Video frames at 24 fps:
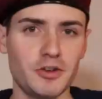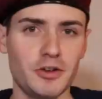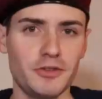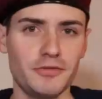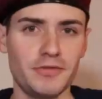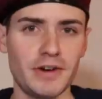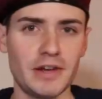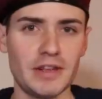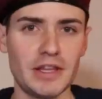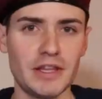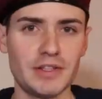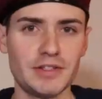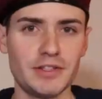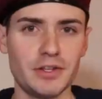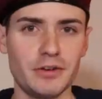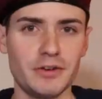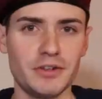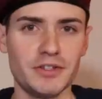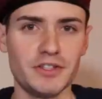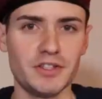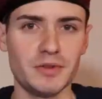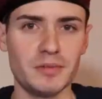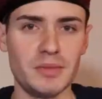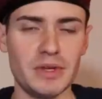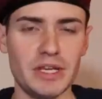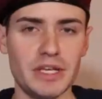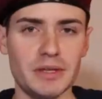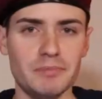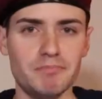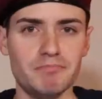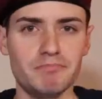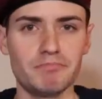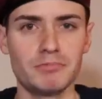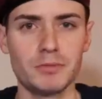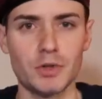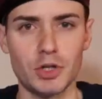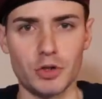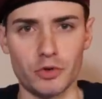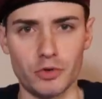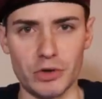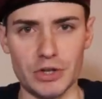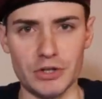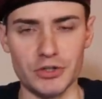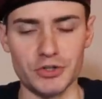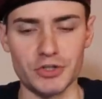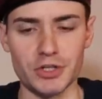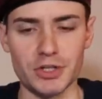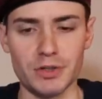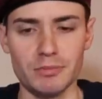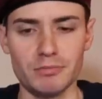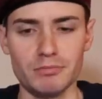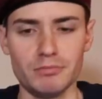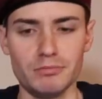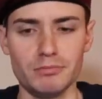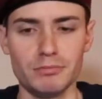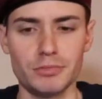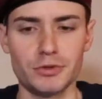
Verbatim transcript: don't find the series to be cringy.